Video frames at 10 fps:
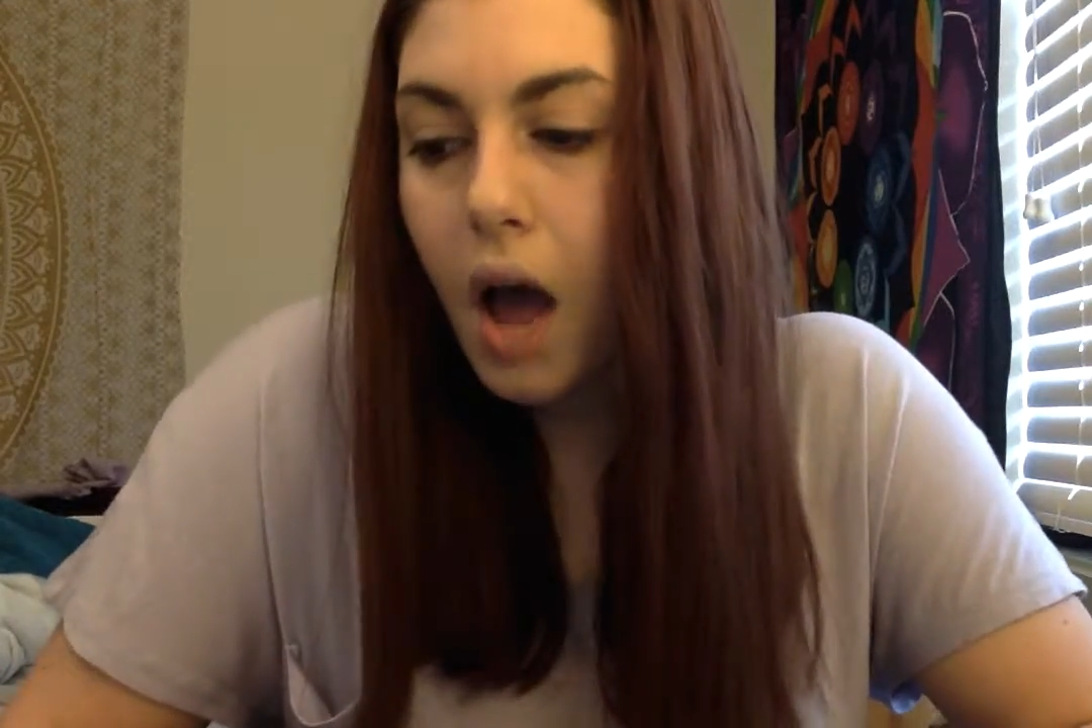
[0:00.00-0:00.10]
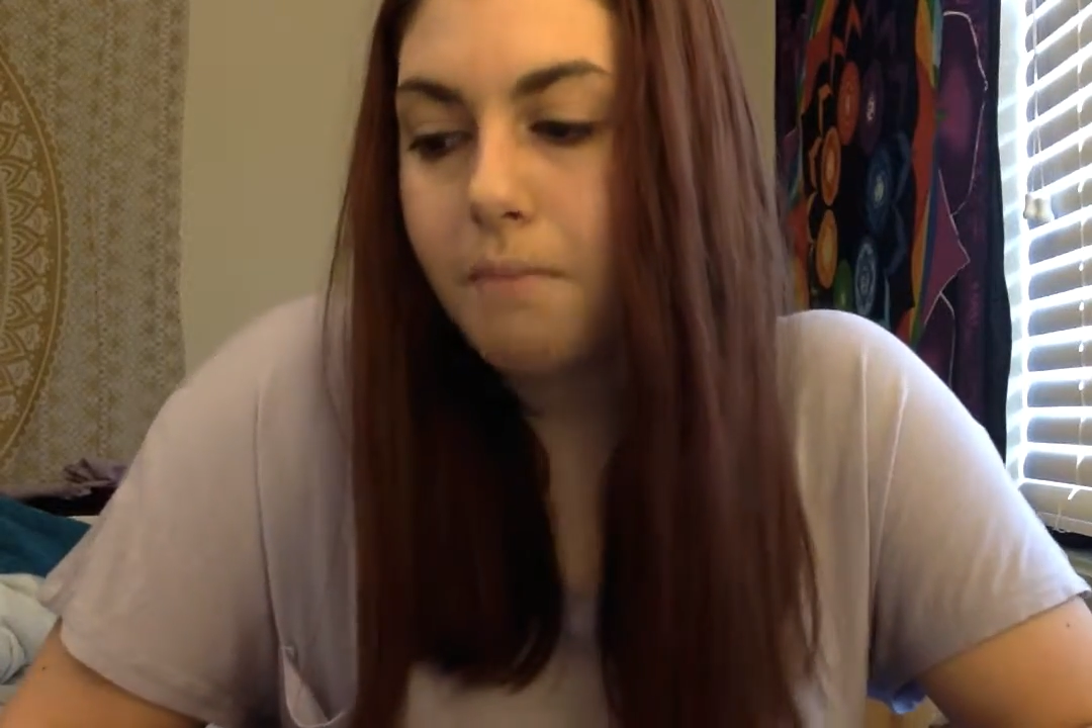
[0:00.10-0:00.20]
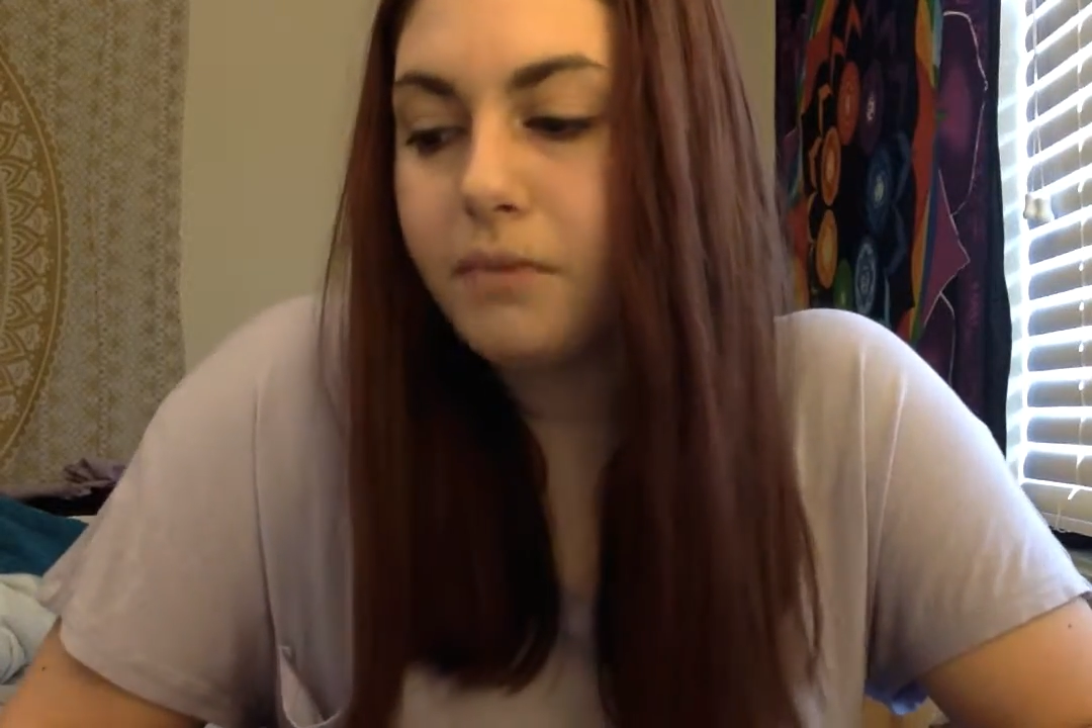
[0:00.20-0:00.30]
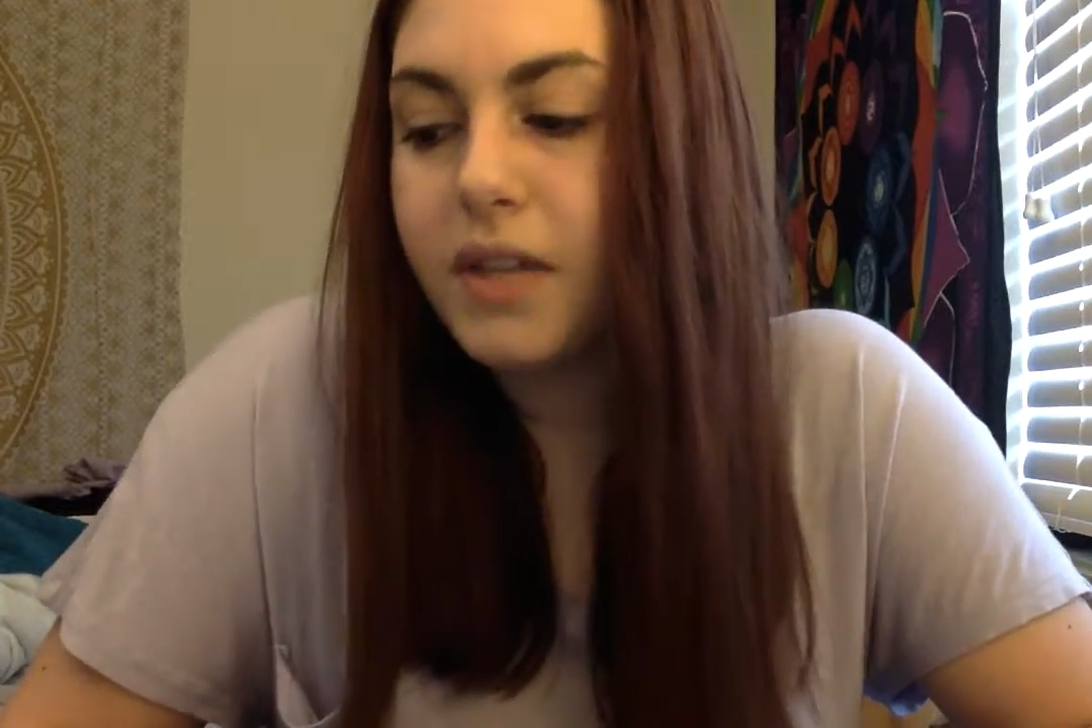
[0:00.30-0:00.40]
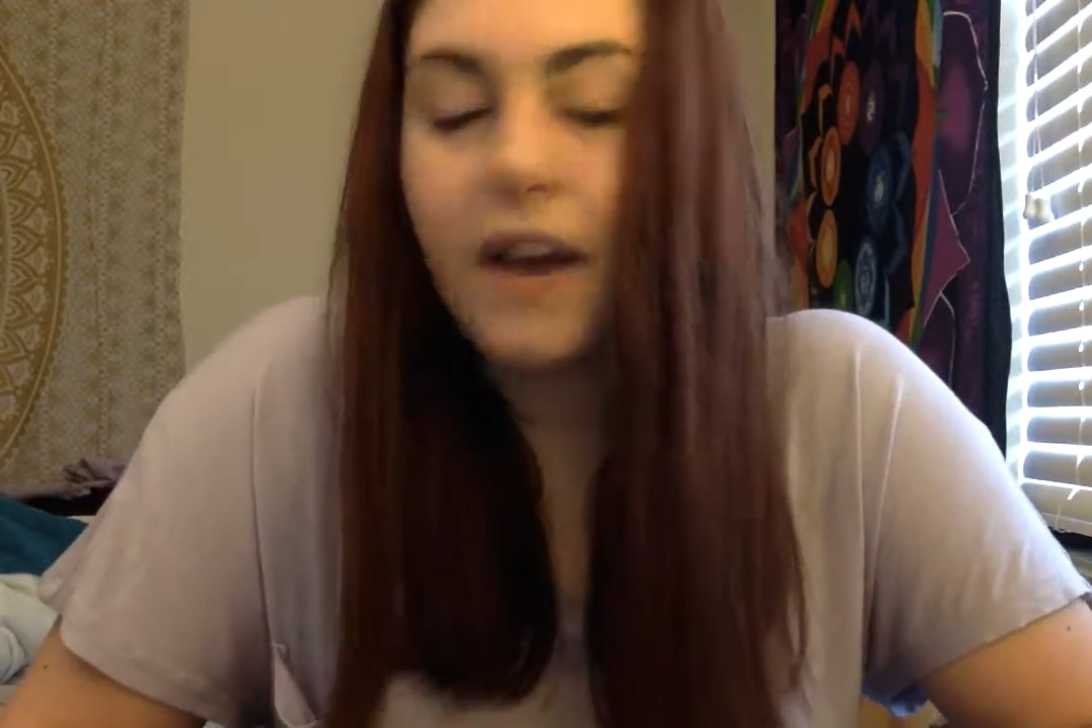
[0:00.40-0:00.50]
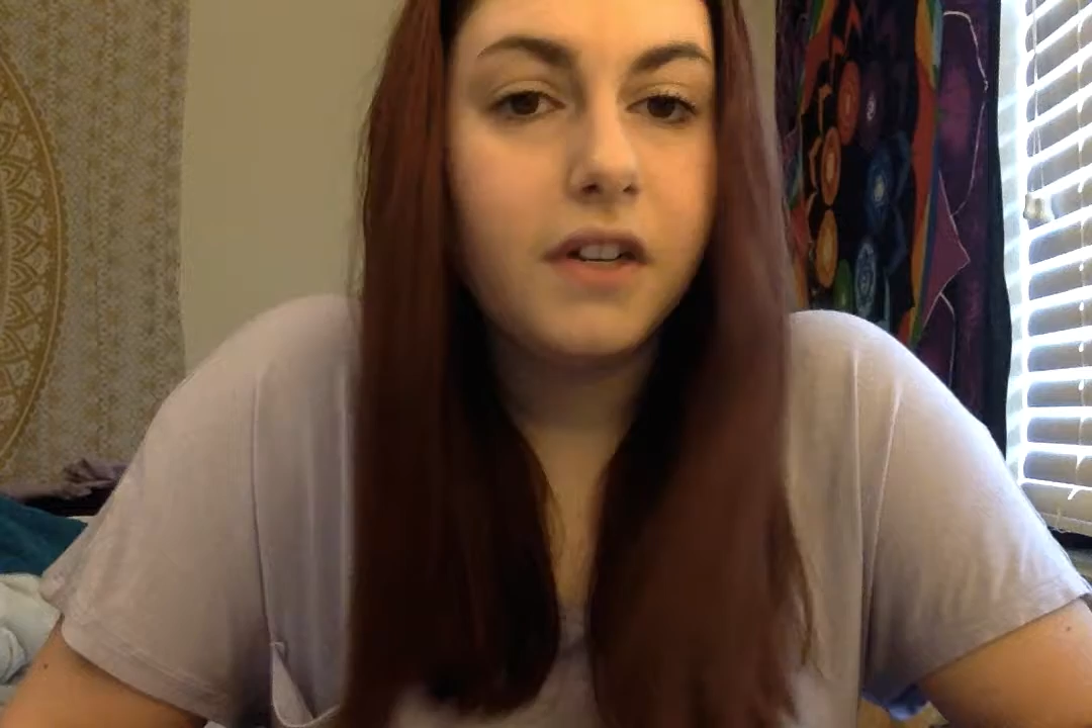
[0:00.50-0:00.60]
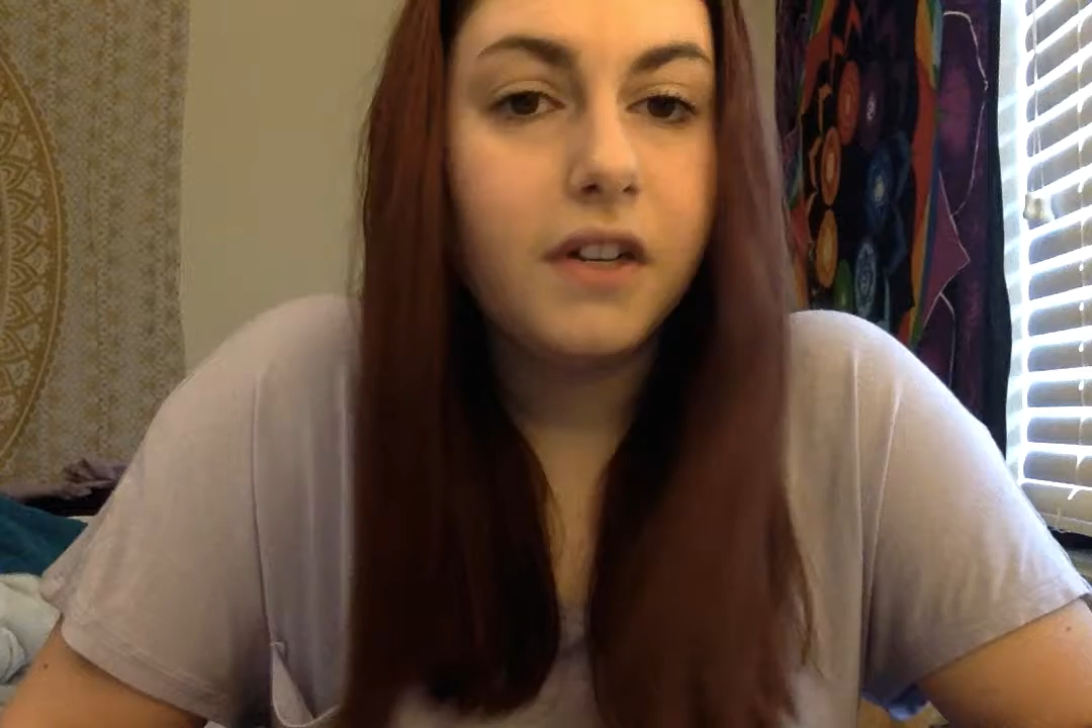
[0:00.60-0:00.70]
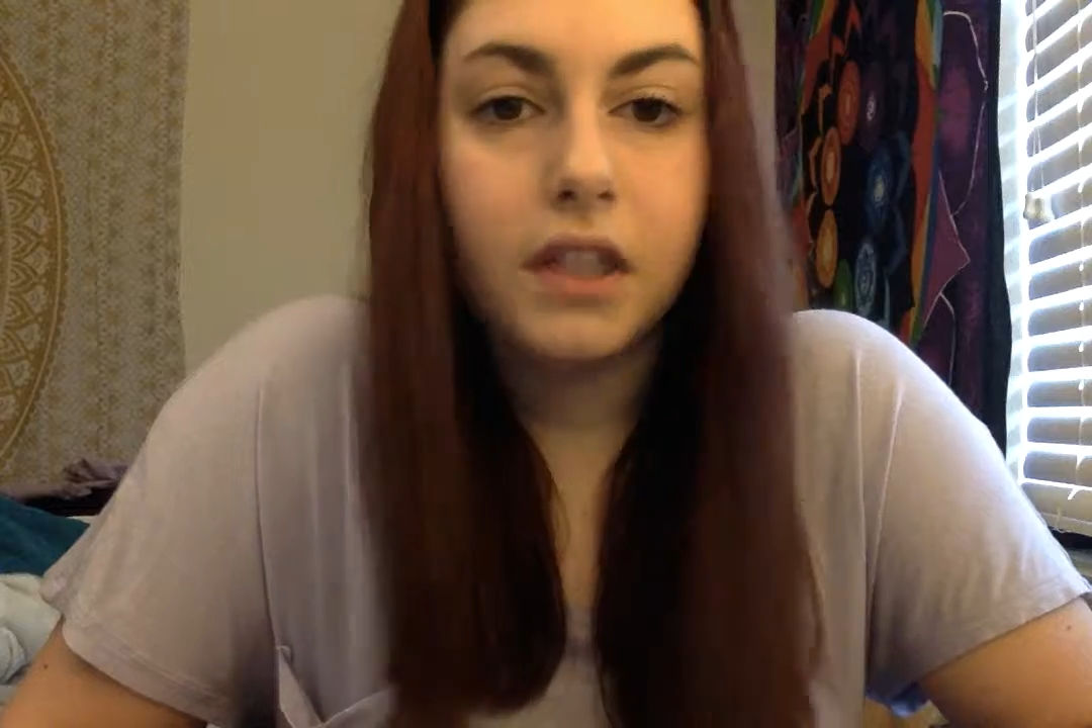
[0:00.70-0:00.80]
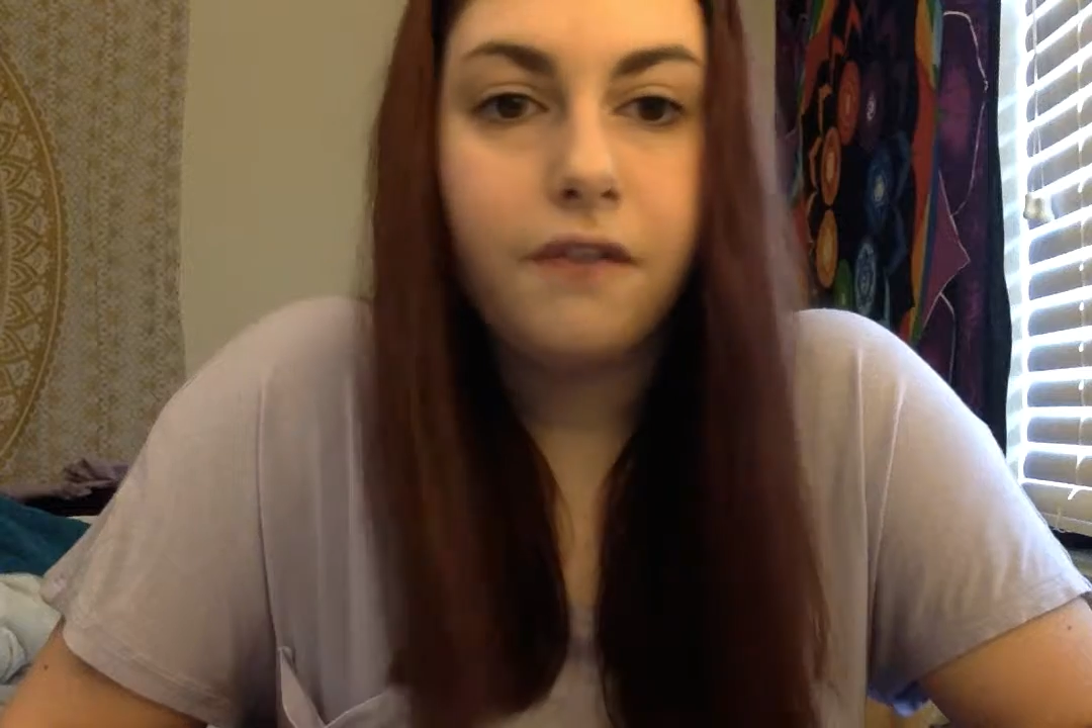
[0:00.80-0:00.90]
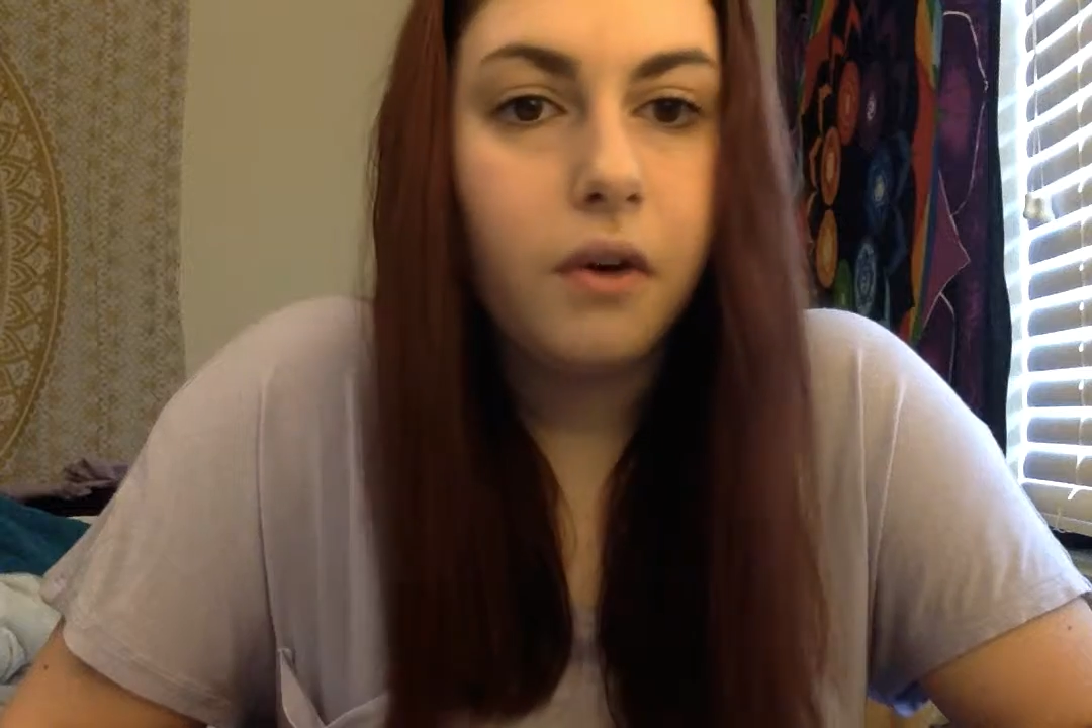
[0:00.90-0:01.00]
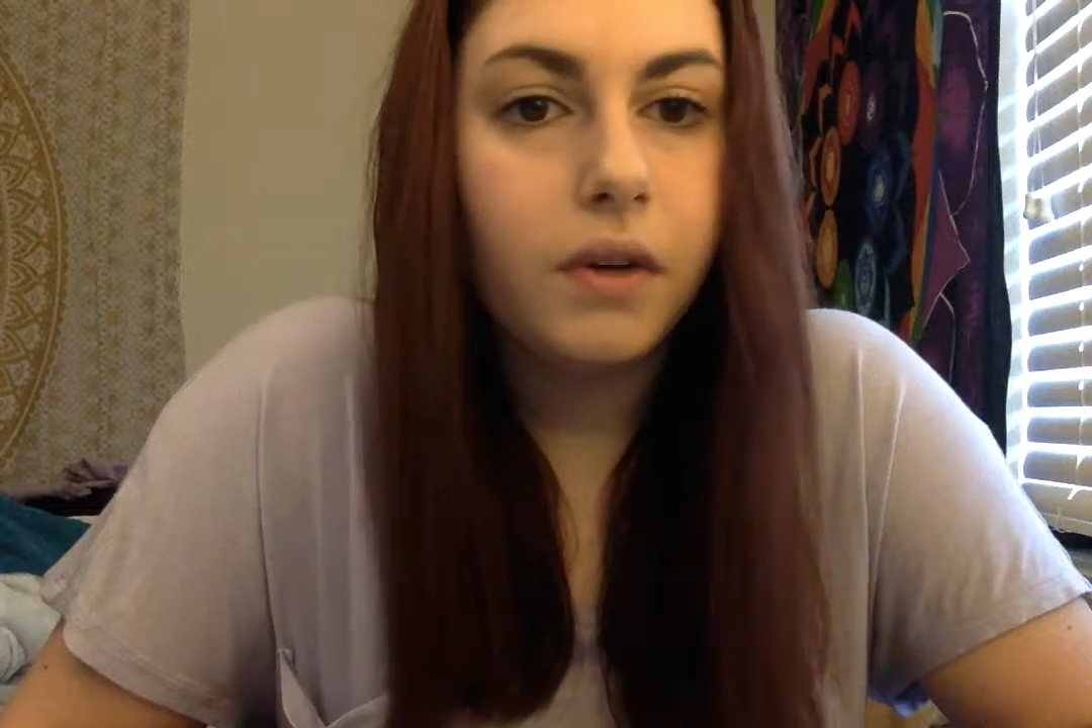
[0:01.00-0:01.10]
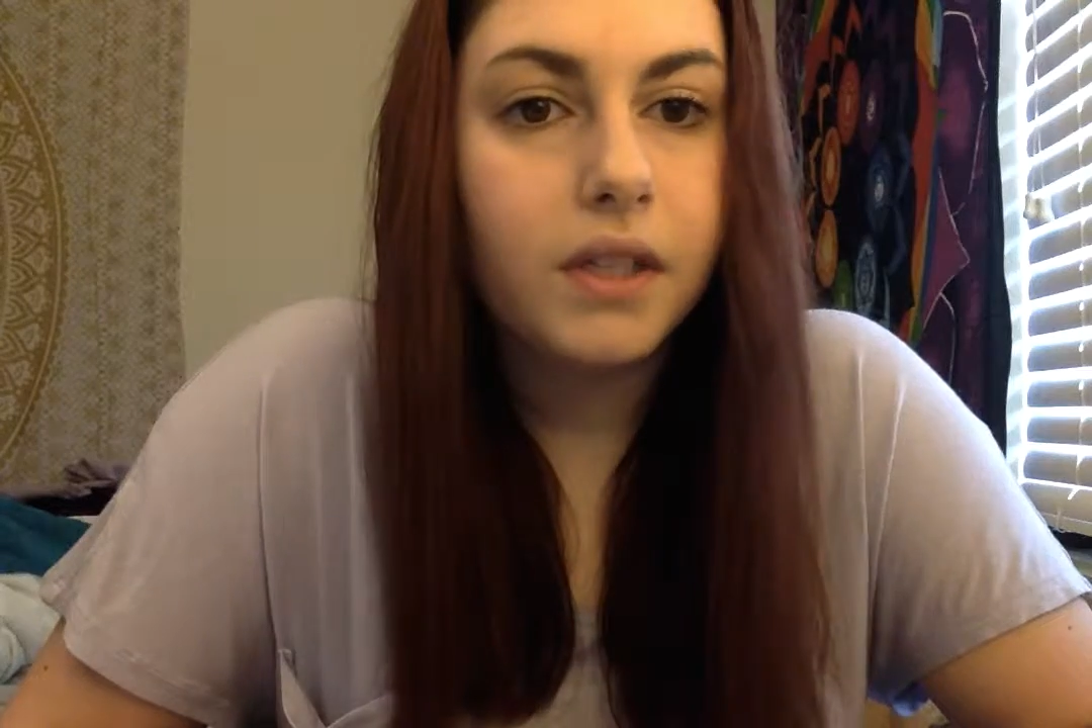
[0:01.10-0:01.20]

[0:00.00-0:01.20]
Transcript: definitely focus on the